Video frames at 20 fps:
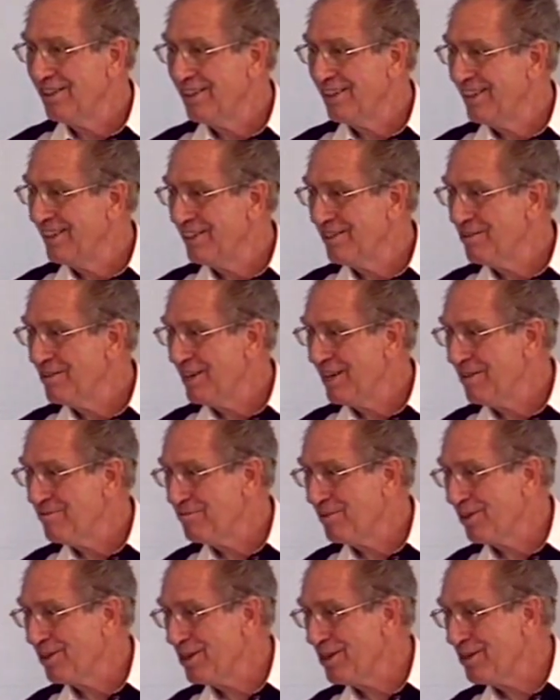Believe
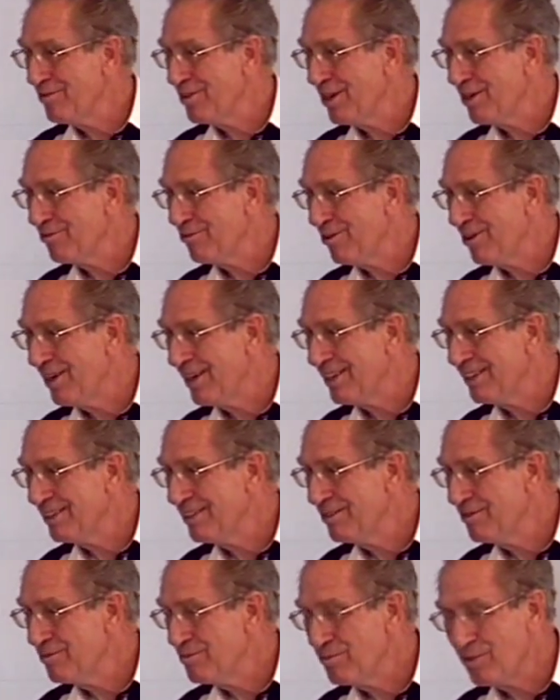and what?
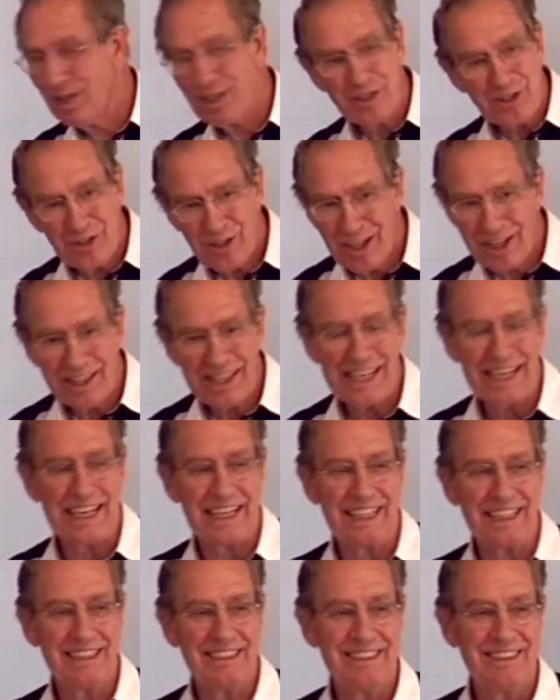Plus nothing.
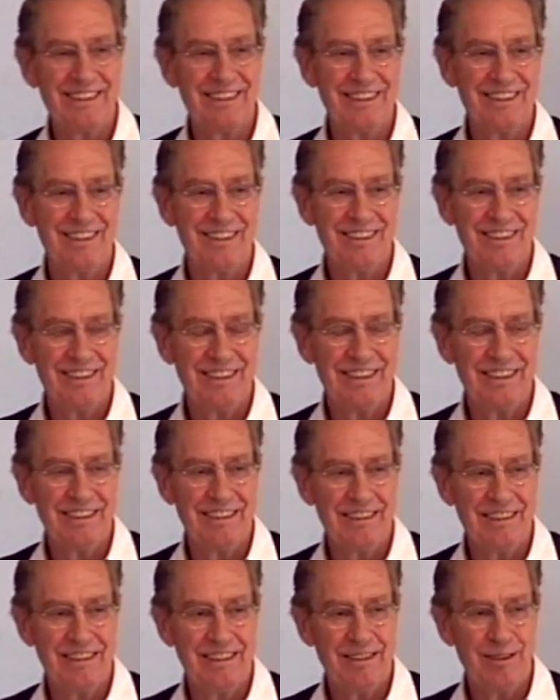
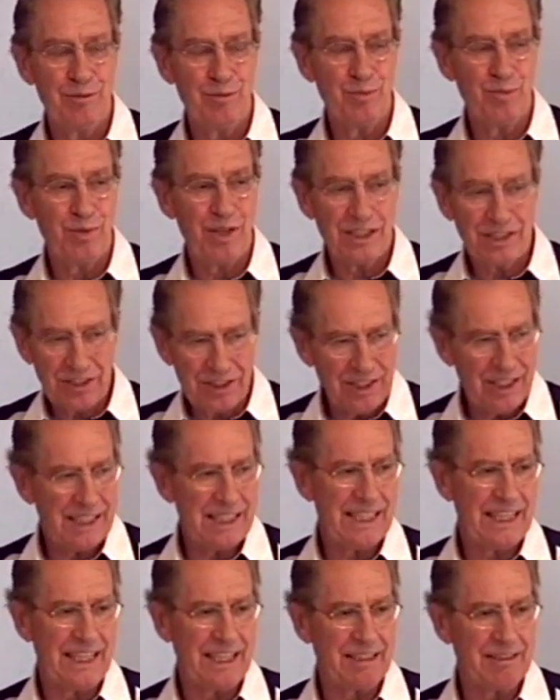Plus nothing.
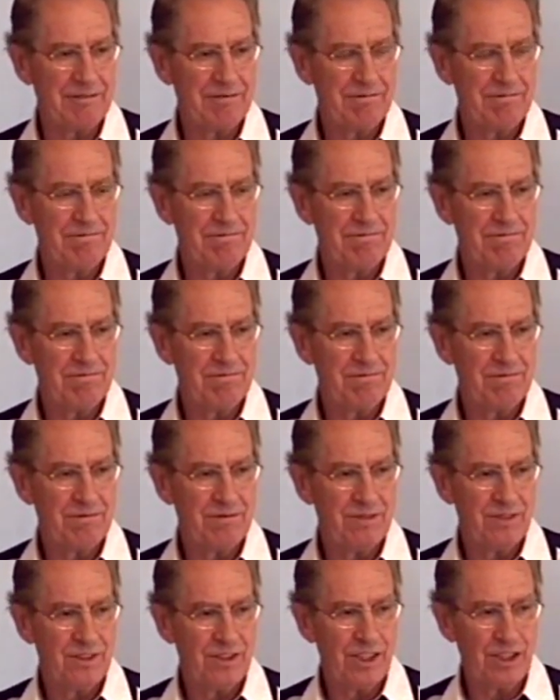There's
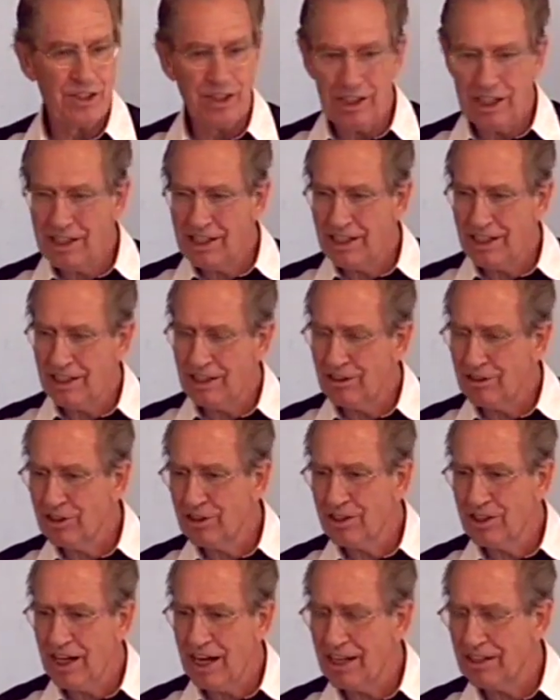nothing else
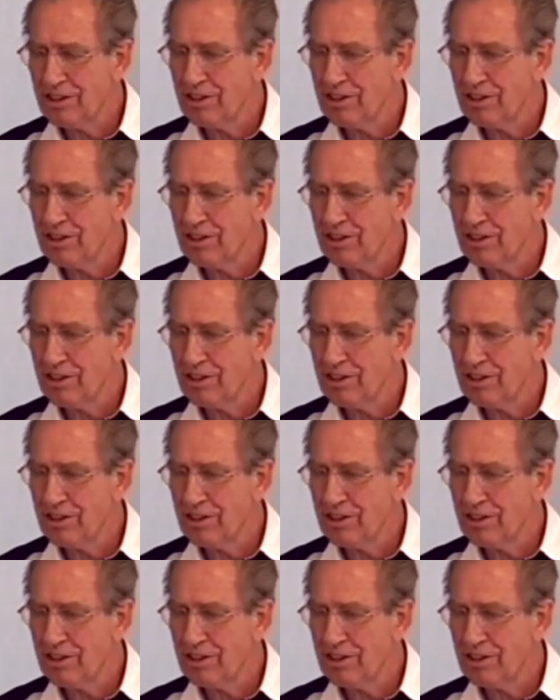attached here.